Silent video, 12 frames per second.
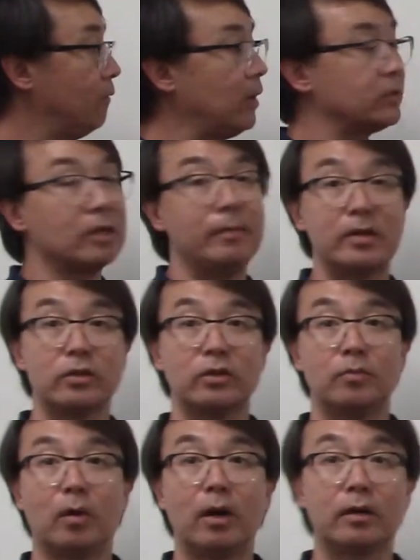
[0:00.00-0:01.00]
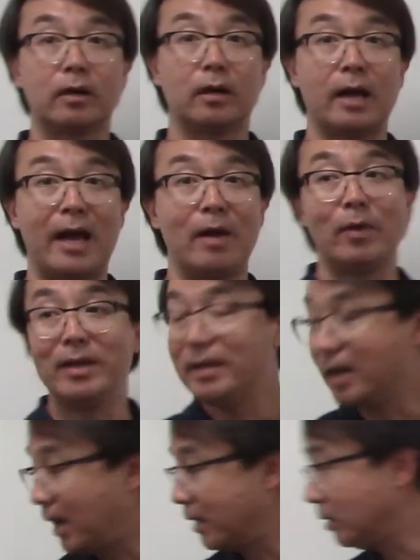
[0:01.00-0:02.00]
I was going to measure this marker, I would not